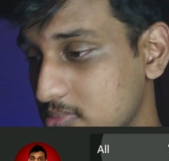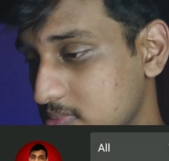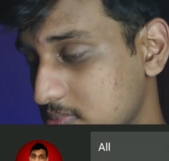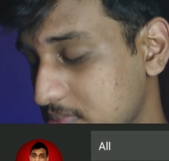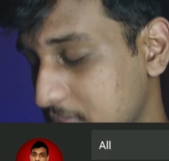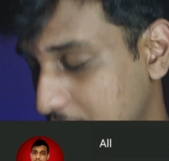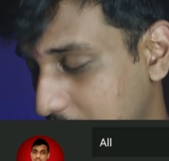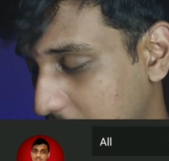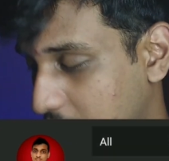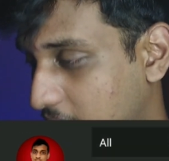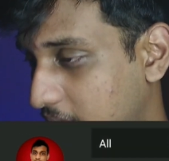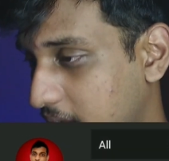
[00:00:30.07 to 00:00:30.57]

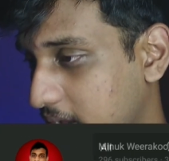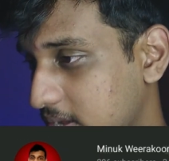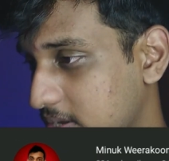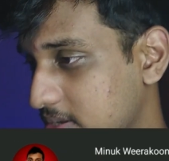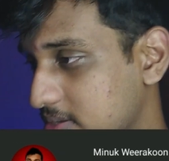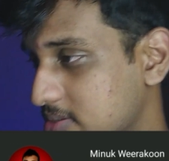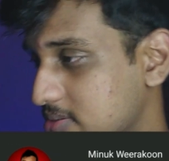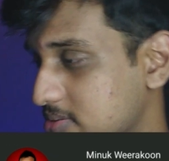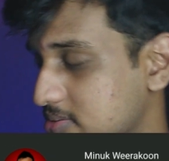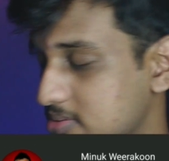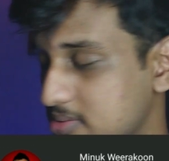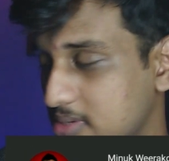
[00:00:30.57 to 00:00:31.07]
that I
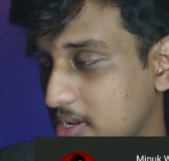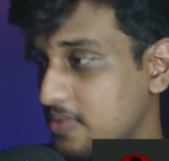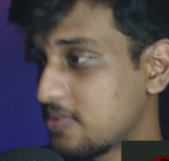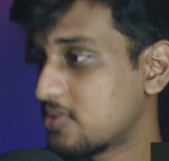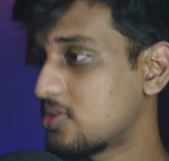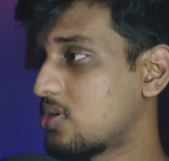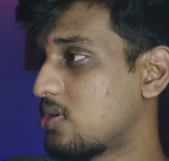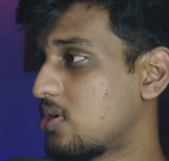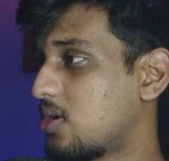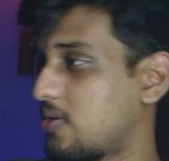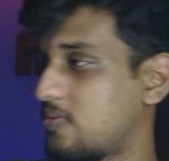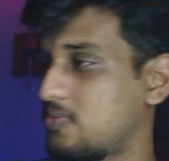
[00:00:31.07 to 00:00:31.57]
never
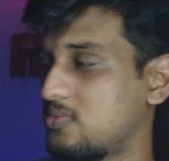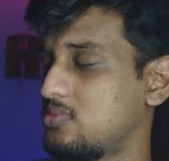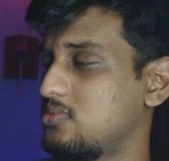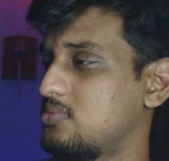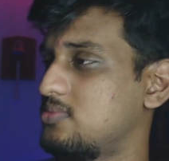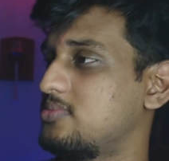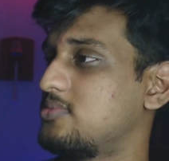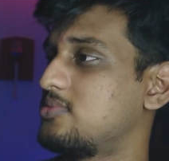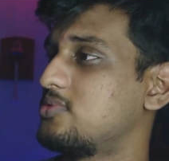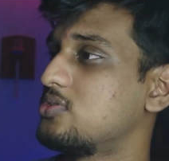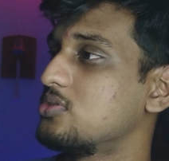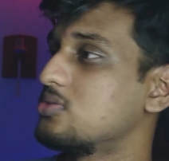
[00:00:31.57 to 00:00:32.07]
thought I
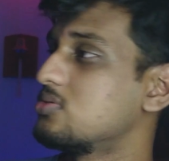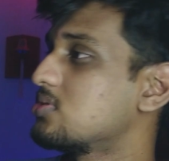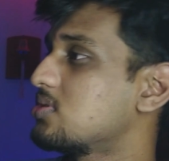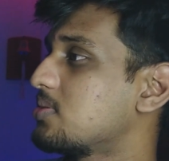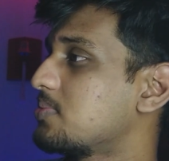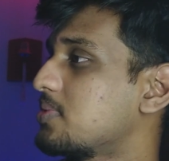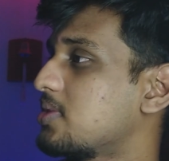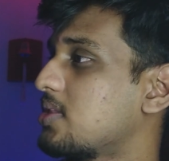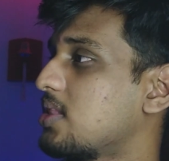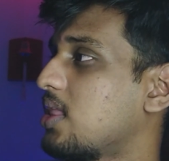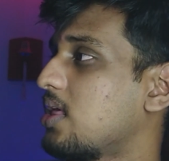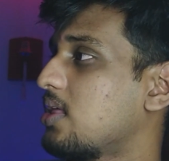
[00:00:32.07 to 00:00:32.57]
would do
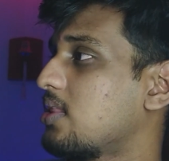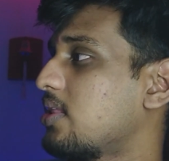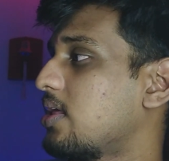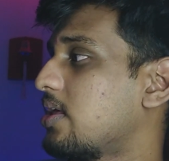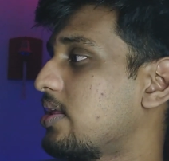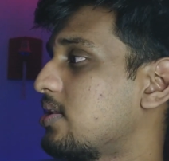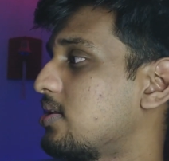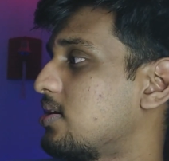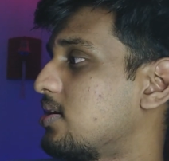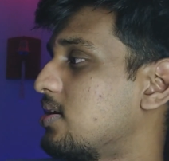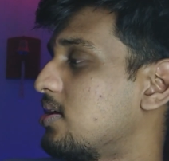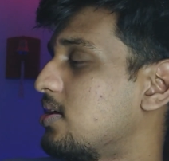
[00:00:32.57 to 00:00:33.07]
something like
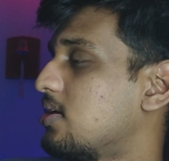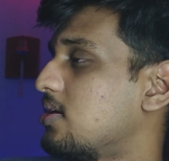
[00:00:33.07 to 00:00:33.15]
that.